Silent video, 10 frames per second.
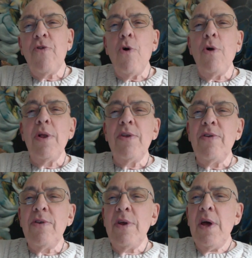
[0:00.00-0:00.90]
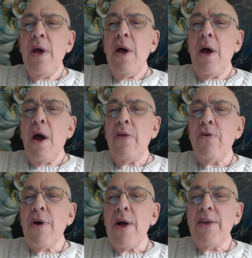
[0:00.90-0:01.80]
control and
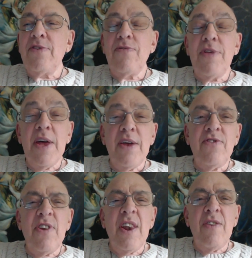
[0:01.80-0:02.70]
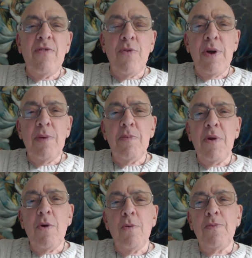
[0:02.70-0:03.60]
other kinds of things, and if we,